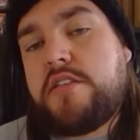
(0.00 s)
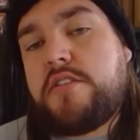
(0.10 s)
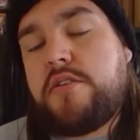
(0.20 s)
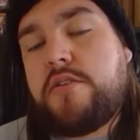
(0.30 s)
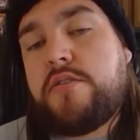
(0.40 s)

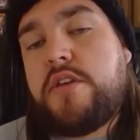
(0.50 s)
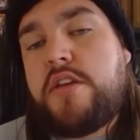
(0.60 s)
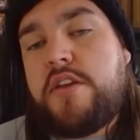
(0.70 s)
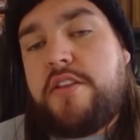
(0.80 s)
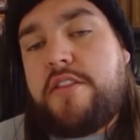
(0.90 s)
So
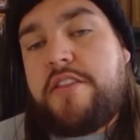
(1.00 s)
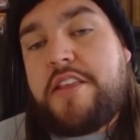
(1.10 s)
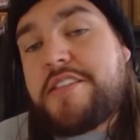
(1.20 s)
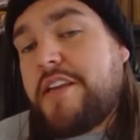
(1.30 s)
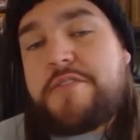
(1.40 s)

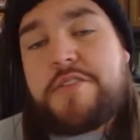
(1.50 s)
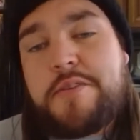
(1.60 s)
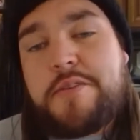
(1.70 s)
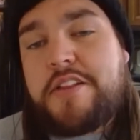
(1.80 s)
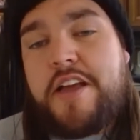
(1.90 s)
things that have to do
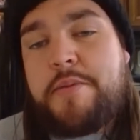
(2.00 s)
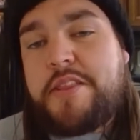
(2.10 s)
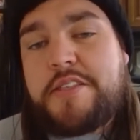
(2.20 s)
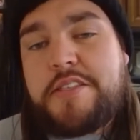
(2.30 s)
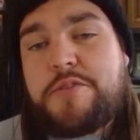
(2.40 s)
with climate,
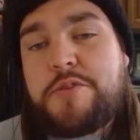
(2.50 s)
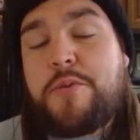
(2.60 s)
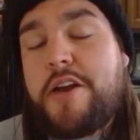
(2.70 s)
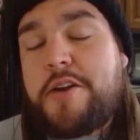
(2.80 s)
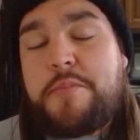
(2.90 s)
things that have to do with
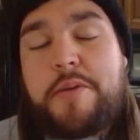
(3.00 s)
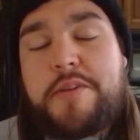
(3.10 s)
water, public